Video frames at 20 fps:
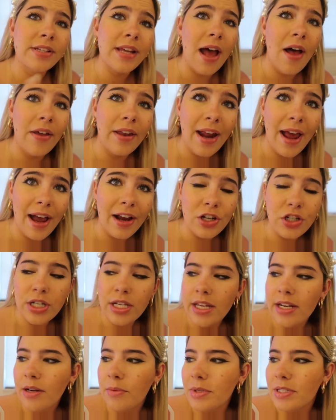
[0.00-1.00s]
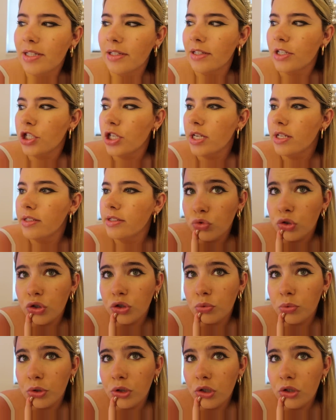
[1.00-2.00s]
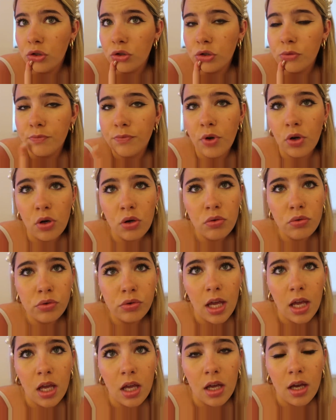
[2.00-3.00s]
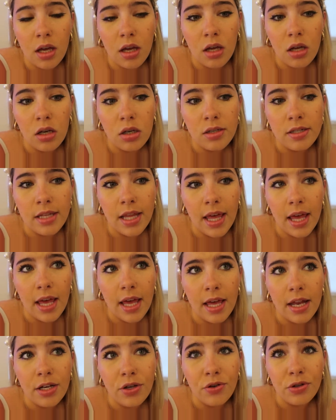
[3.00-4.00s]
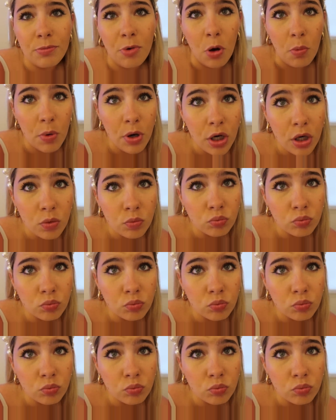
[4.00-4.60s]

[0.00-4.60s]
salad action. It was delicious. So we're gonna shoot some photos and then do some homework.